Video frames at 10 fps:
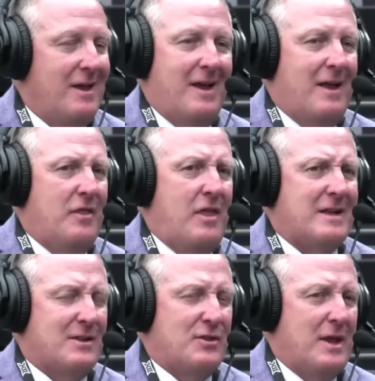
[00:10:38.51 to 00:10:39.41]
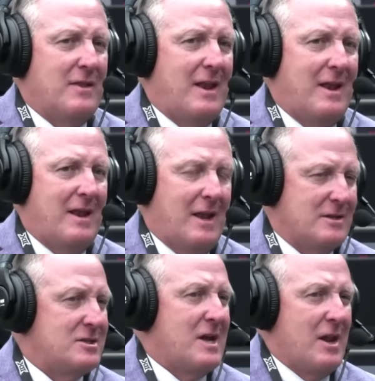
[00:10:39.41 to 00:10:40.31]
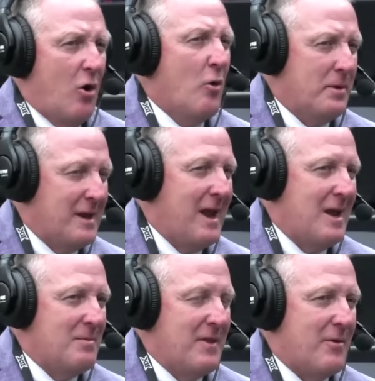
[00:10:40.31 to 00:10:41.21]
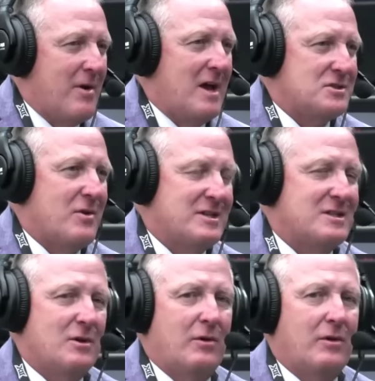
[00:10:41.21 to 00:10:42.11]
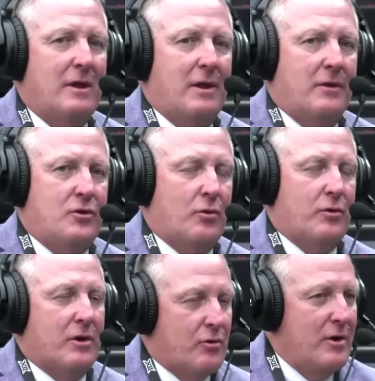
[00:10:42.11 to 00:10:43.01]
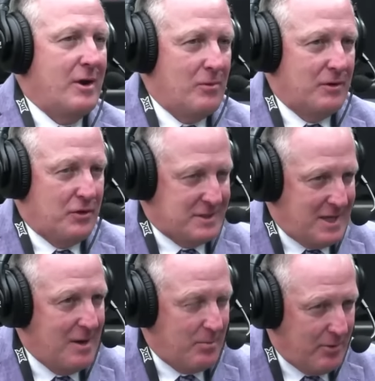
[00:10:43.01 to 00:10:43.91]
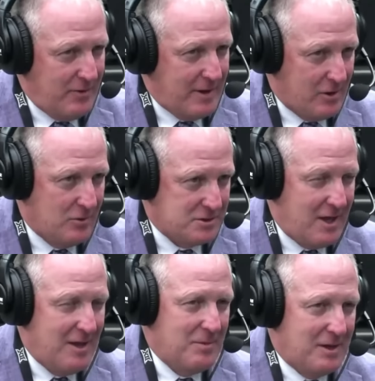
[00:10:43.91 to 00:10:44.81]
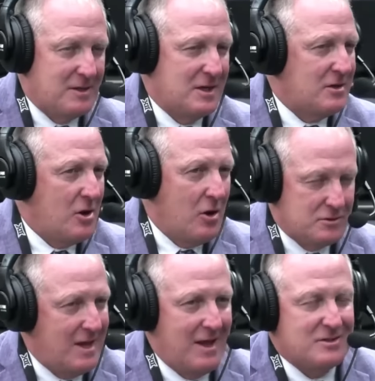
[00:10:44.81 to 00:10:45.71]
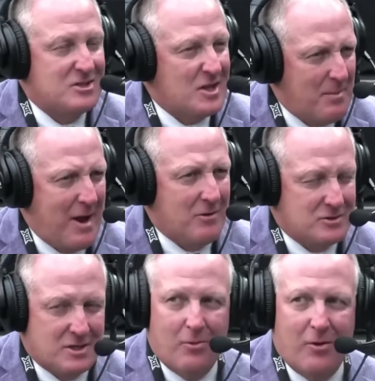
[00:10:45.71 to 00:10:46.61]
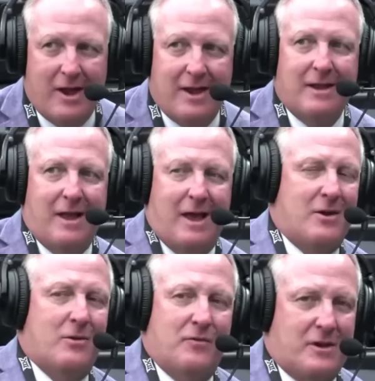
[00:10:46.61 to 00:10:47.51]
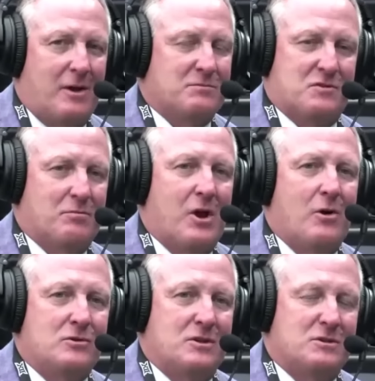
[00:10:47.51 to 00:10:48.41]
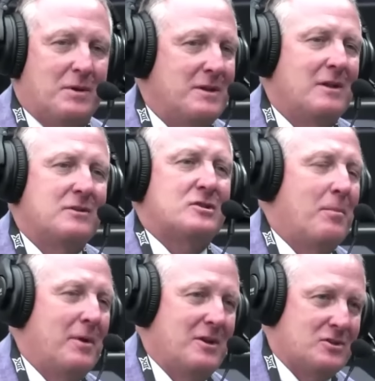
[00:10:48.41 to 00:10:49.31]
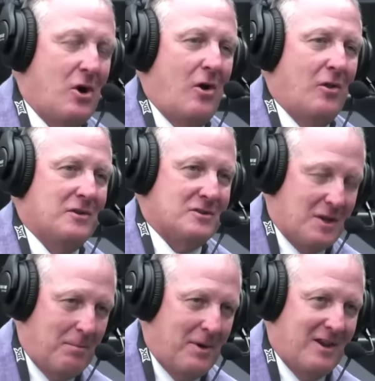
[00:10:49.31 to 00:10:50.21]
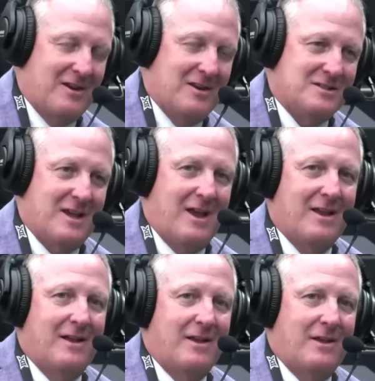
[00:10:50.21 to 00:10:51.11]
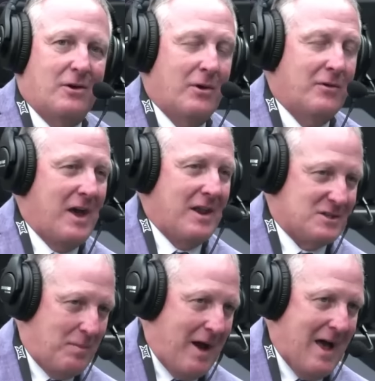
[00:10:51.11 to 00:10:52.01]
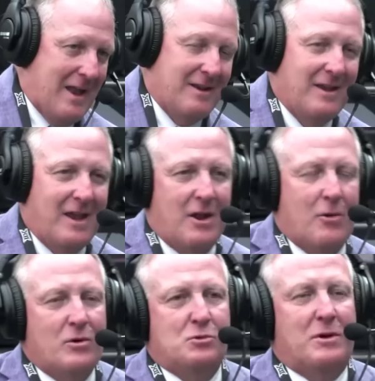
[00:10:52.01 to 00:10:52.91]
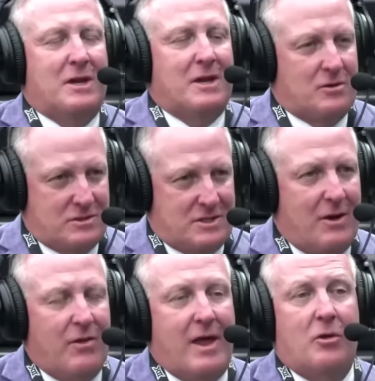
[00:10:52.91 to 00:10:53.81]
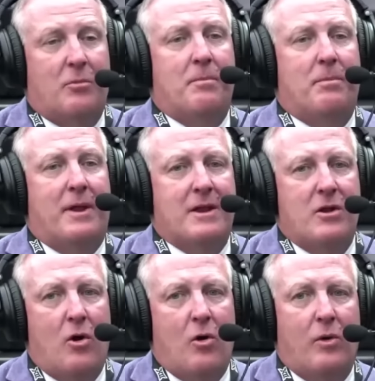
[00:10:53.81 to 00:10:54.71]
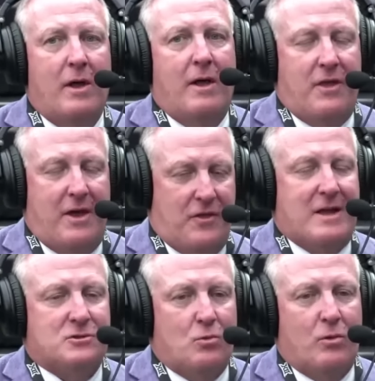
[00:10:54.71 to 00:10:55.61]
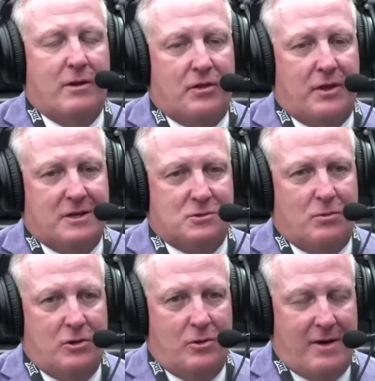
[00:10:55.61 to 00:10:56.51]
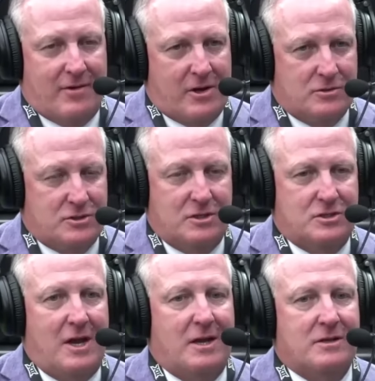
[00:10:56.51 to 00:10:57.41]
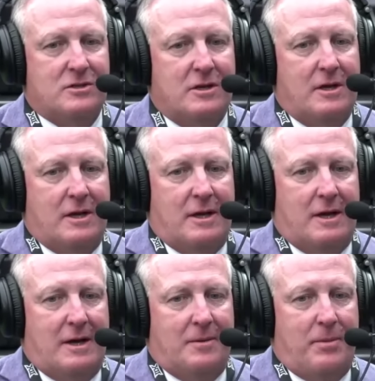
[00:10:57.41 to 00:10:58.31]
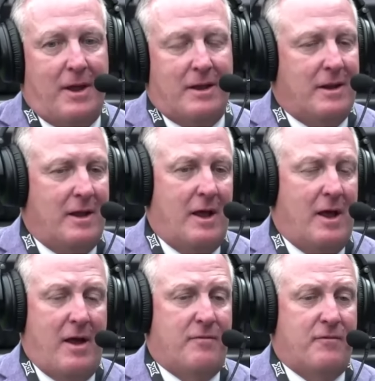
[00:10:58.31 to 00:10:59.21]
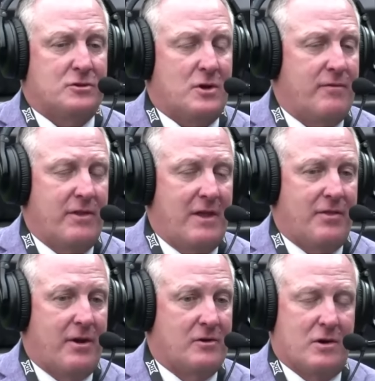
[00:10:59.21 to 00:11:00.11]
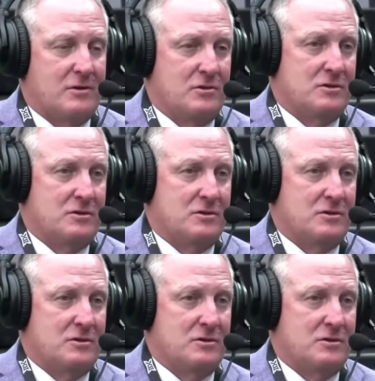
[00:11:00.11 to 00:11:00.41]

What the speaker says: That's the thing that it's kind of open game on that roster. I still don't agree with the tampering that goes on because it goes on somehow, some way. I don't know if it comes from coaches, but somebody's calling somebody to say, we've got a spot. And I wish we could curtail that a little bit. But I know that that's one of the things when you have a coaching change, Ben, I feel sorry for the athletic directors.